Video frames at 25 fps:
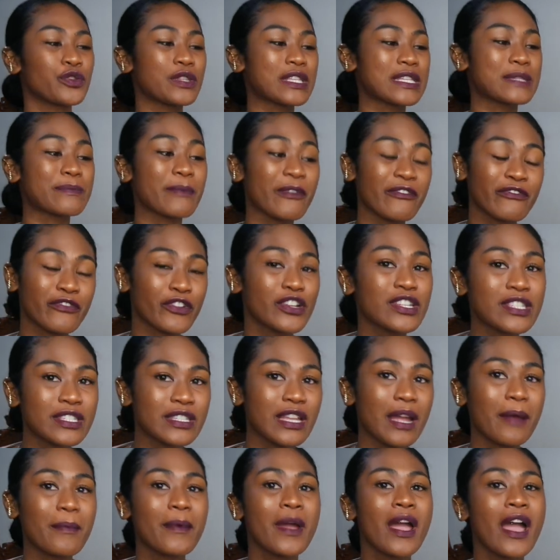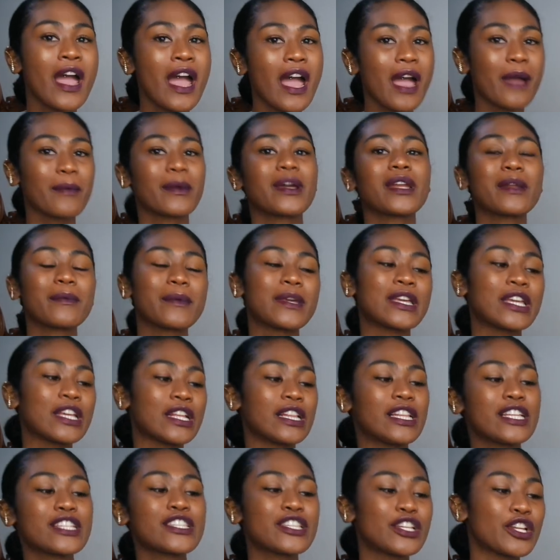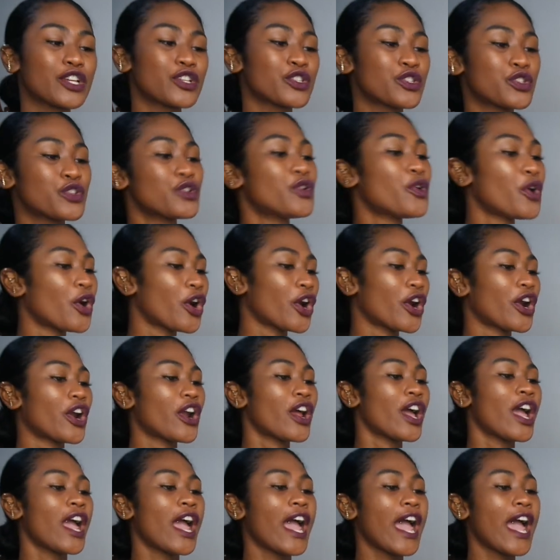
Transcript: This is my first time I'm going to be listening to her